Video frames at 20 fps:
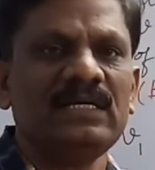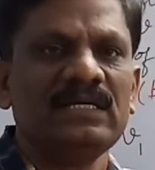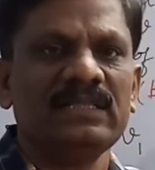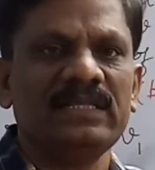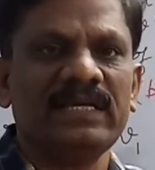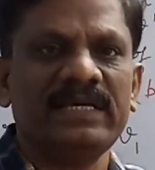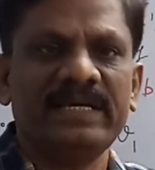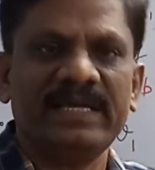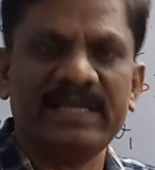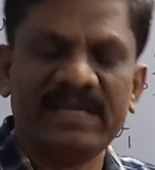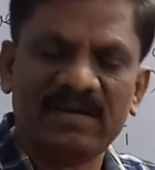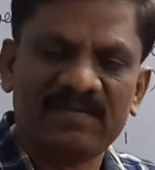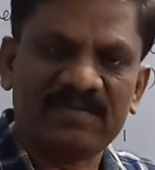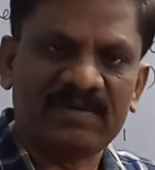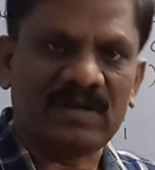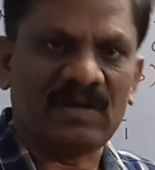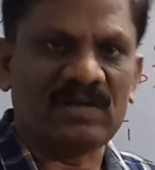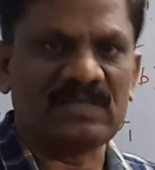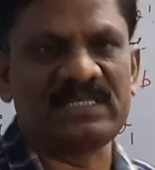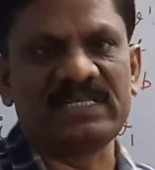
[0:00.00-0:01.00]
the area of
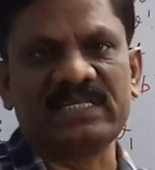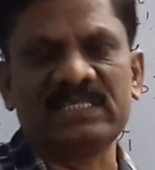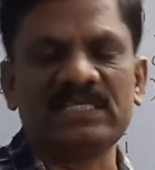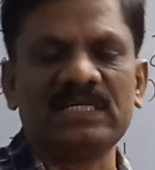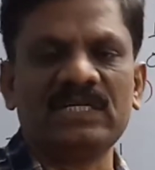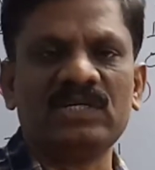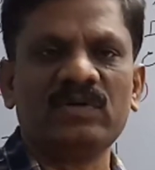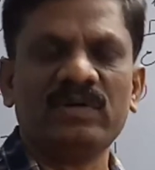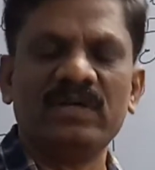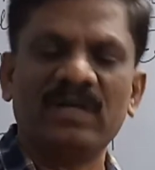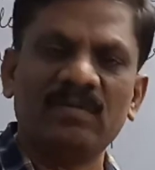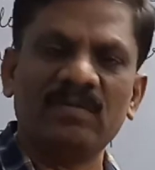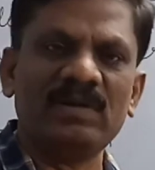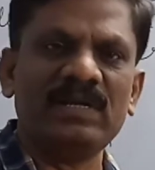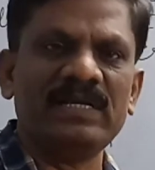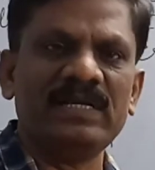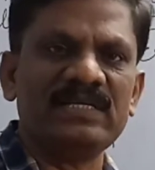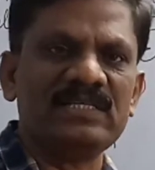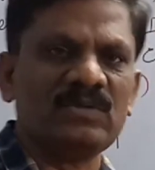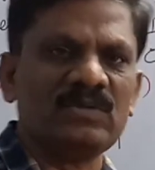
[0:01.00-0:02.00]
cross section to double
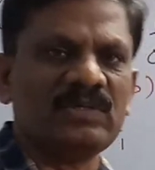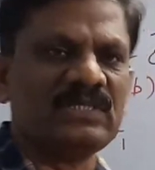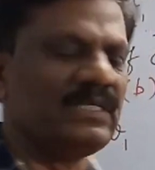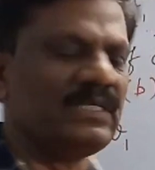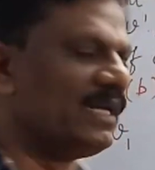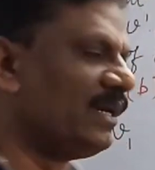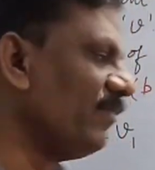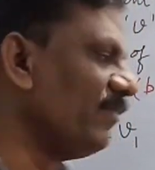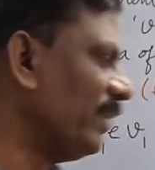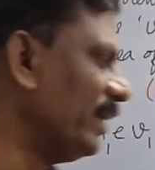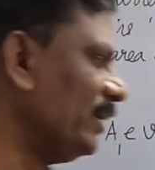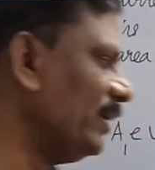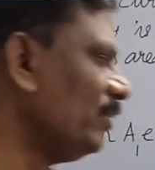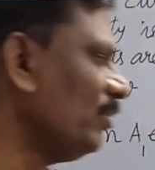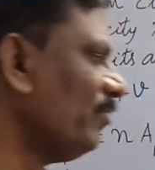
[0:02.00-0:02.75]
its original value,